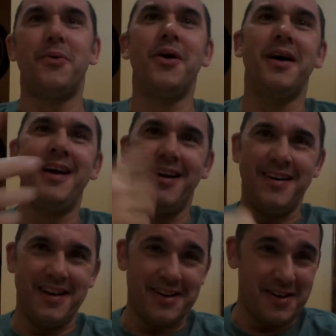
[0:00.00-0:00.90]
more
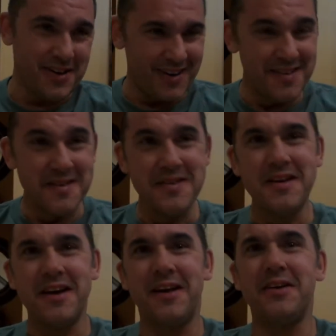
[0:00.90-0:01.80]
air.
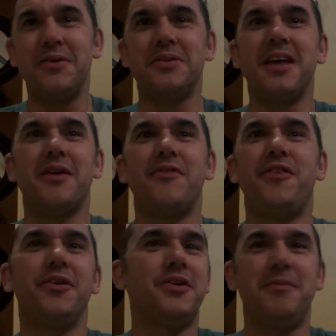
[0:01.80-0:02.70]
and you would think it'd
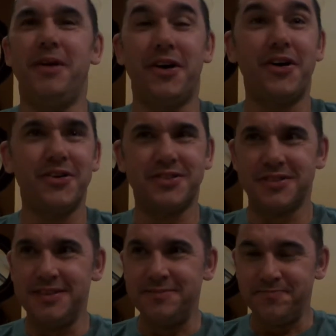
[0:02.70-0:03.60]
feel good, but it
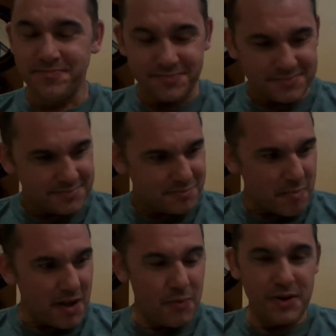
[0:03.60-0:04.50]
hurts
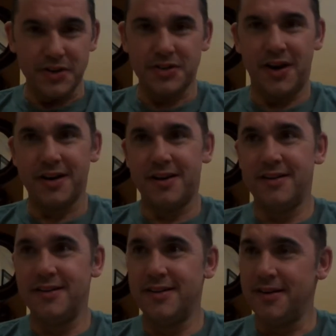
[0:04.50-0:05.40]
when you're talking,
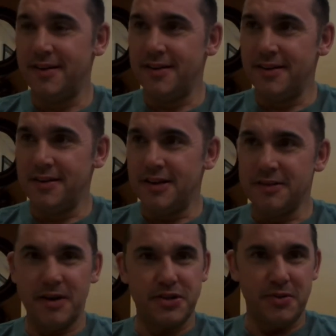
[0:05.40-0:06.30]

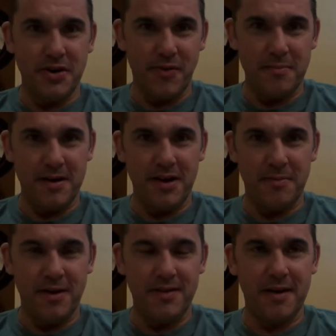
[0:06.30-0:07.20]
especially when you're running out
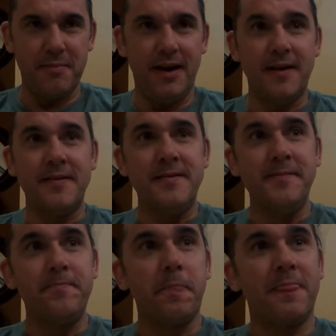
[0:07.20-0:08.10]
your mouth like me.
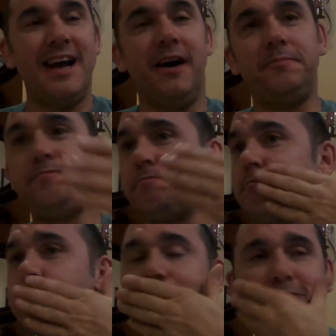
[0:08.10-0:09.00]
Now,
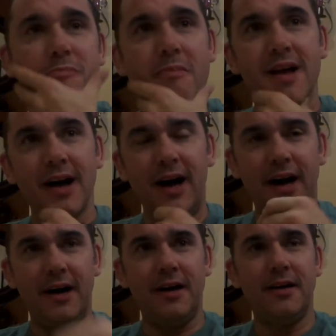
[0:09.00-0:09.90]

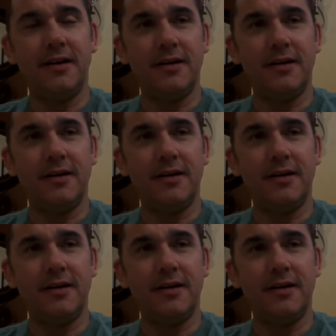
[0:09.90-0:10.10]
uh,